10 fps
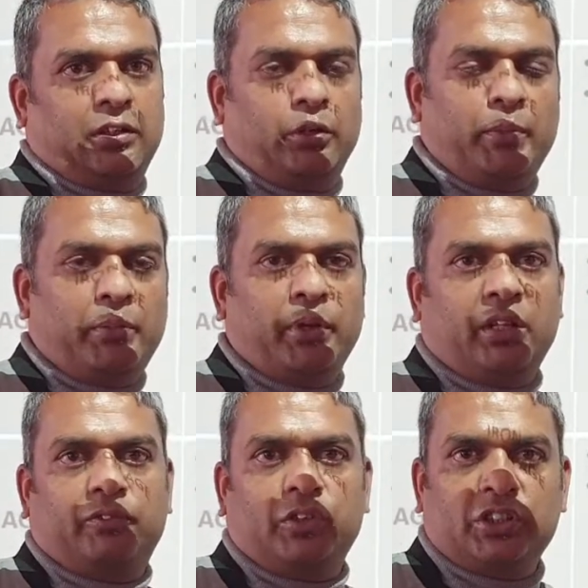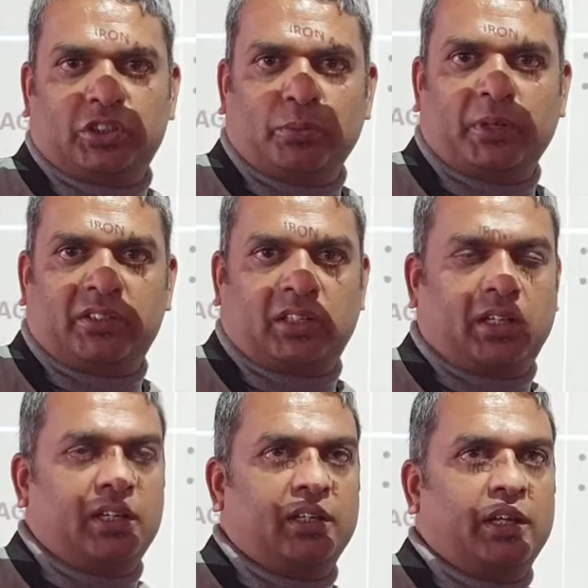Remember, the first
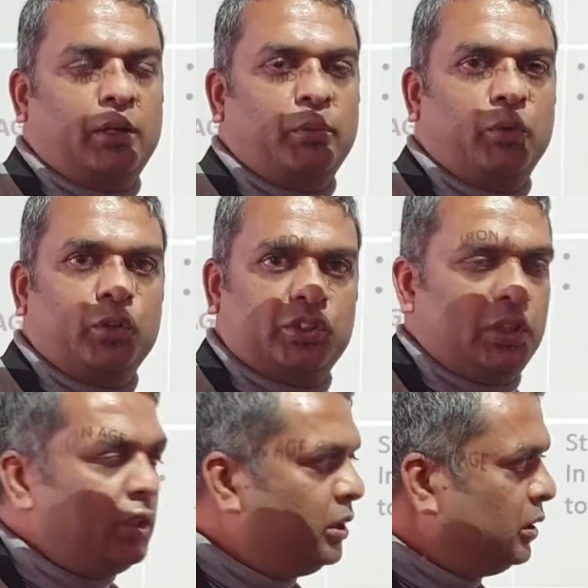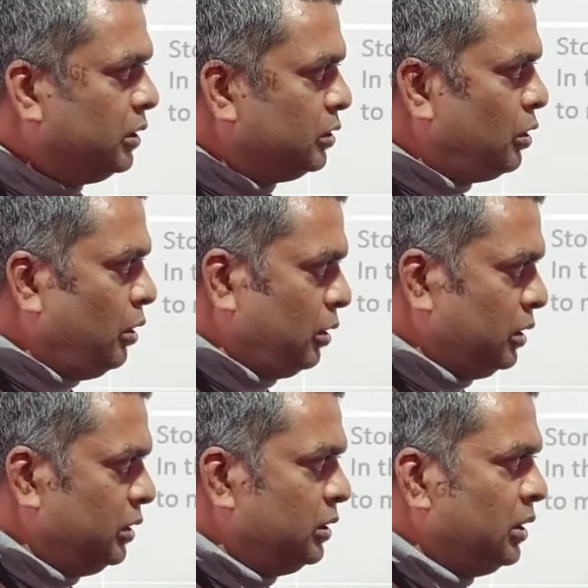domesticated animal was the
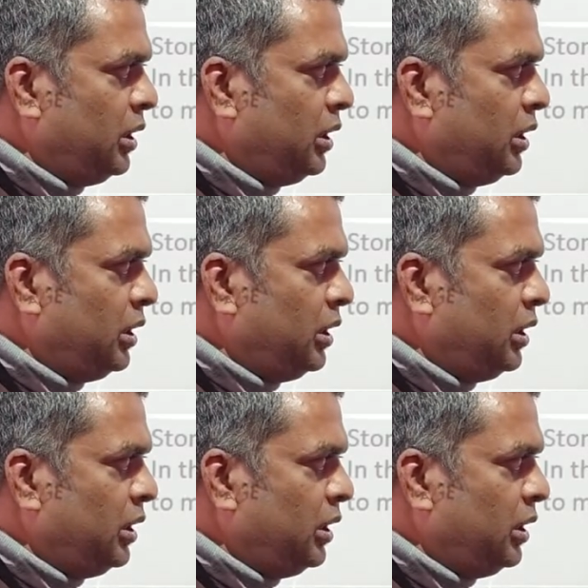dog.